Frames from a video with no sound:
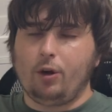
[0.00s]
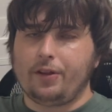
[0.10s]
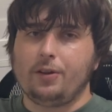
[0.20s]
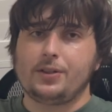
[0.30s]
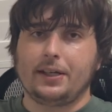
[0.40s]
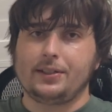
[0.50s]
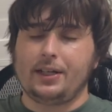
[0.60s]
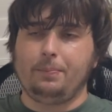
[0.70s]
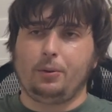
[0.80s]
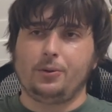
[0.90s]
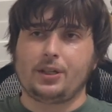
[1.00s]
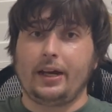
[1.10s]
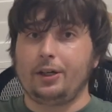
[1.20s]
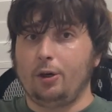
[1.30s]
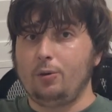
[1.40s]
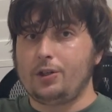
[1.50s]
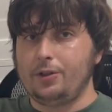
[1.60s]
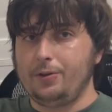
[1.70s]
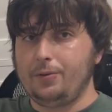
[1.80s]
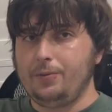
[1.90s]
of those examples I go
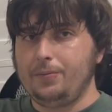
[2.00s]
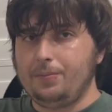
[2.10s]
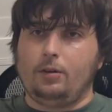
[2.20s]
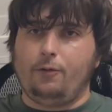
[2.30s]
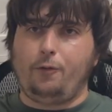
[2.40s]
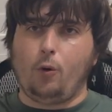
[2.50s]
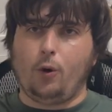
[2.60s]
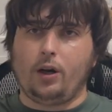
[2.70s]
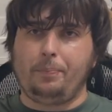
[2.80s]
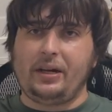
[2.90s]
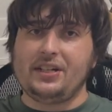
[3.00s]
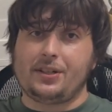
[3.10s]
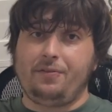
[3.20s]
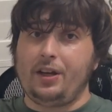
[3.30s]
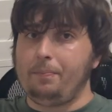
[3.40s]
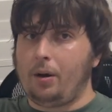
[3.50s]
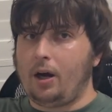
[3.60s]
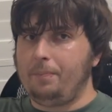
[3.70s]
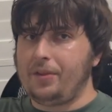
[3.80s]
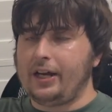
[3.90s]
to for a piece of hip
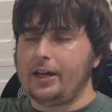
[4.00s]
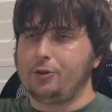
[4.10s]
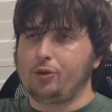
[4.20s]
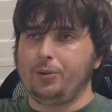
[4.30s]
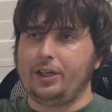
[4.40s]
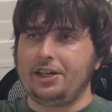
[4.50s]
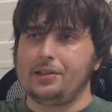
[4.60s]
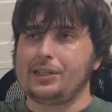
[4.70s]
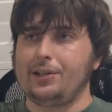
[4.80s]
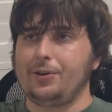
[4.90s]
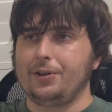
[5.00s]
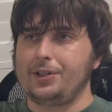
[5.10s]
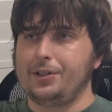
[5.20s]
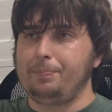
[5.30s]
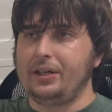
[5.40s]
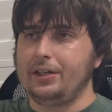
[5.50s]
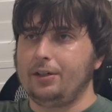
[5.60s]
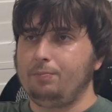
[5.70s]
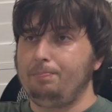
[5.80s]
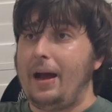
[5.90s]
hop that I truly consider to be
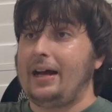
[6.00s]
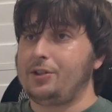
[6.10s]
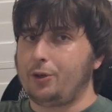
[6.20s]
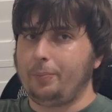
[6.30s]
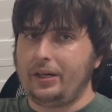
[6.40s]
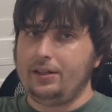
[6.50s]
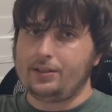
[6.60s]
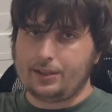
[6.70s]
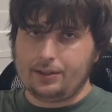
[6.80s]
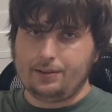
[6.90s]
a masterpiece.